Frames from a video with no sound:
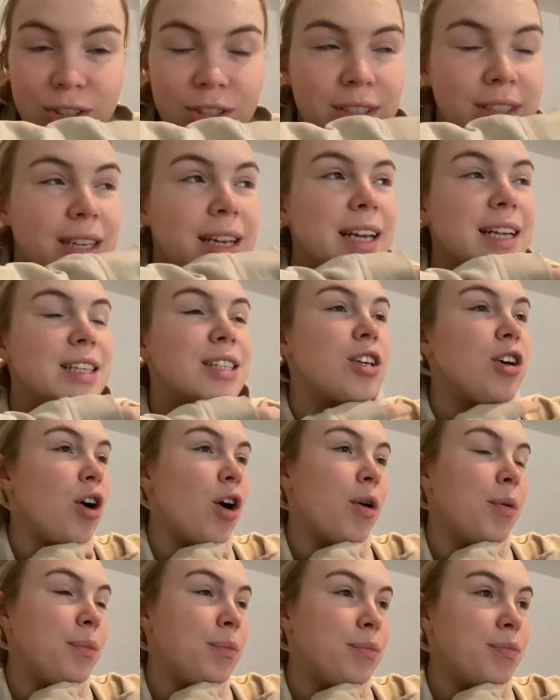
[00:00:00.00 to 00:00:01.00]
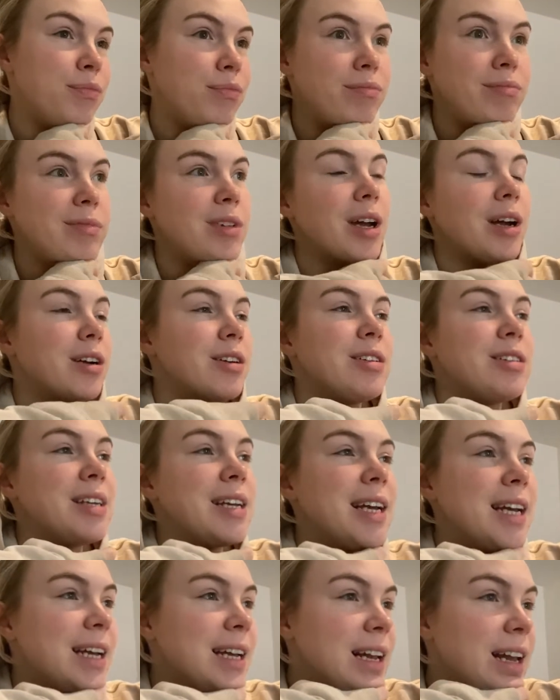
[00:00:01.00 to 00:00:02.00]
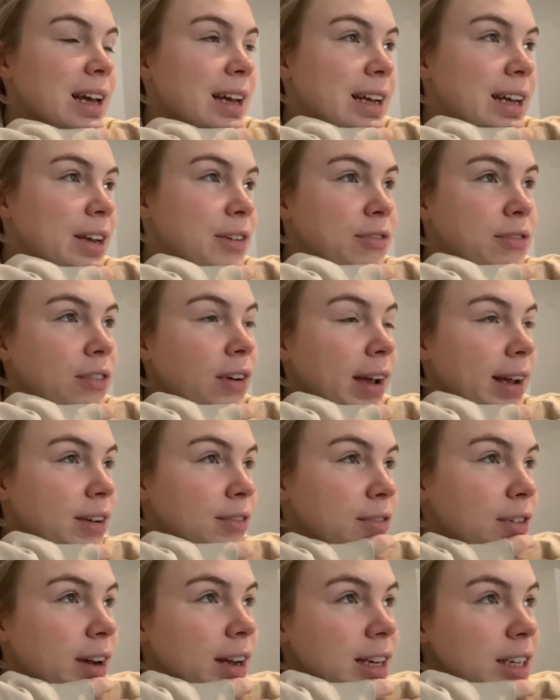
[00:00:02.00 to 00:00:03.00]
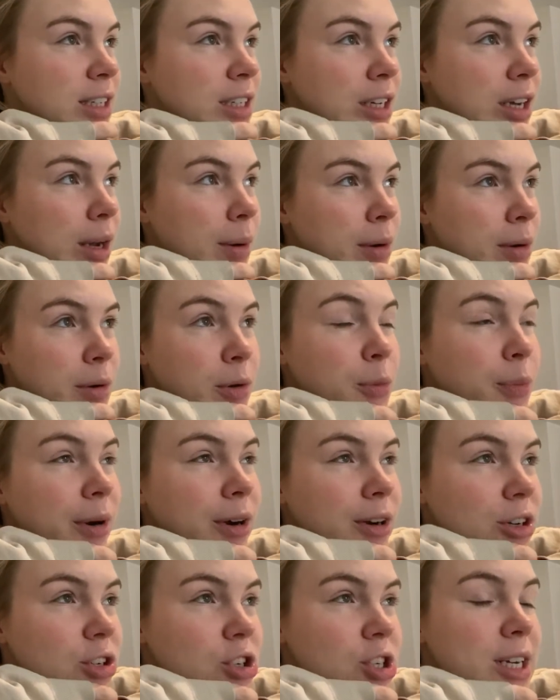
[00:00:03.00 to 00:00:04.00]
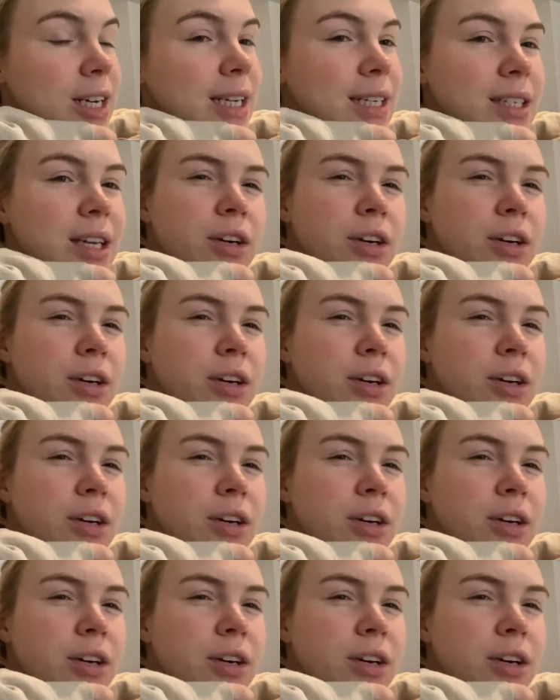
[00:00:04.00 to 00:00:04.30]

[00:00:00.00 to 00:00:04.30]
see something, or see like if I can find a new pair of jeans.